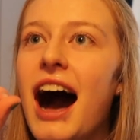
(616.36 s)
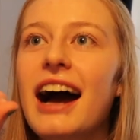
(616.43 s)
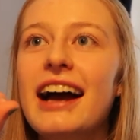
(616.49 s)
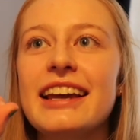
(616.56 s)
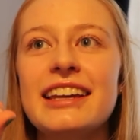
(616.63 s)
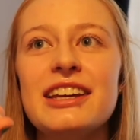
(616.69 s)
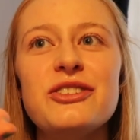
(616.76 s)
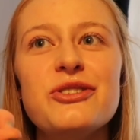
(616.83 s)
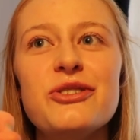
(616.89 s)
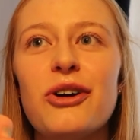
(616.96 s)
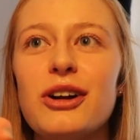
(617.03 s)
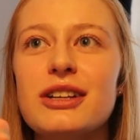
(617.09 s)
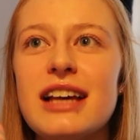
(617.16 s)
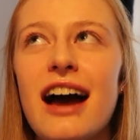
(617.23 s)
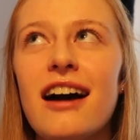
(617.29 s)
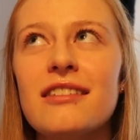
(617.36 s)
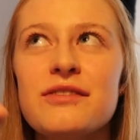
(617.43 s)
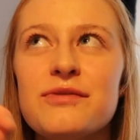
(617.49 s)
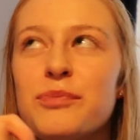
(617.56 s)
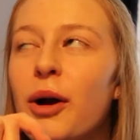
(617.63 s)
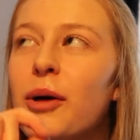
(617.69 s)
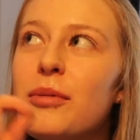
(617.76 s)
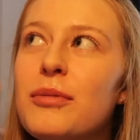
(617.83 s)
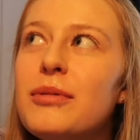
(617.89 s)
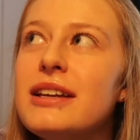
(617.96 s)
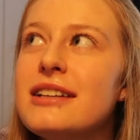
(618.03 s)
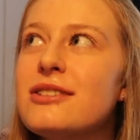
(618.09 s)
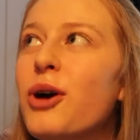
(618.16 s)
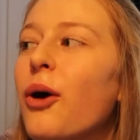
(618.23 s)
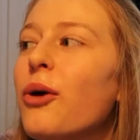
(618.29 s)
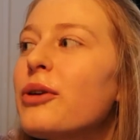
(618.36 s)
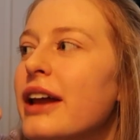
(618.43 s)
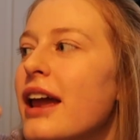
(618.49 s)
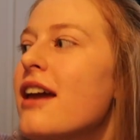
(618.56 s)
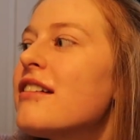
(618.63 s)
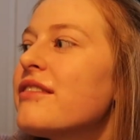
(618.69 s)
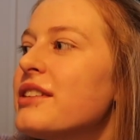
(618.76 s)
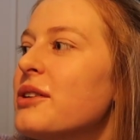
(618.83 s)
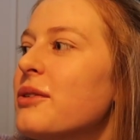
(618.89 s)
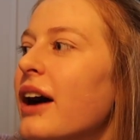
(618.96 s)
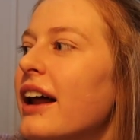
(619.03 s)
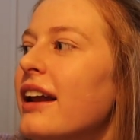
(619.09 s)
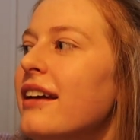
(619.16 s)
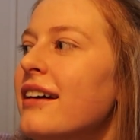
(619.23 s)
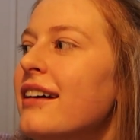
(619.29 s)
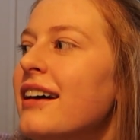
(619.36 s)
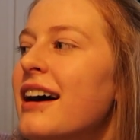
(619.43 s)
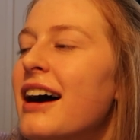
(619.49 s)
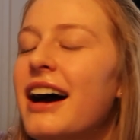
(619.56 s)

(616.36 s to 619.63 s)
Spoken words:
I kid you not, I've probably told everyone,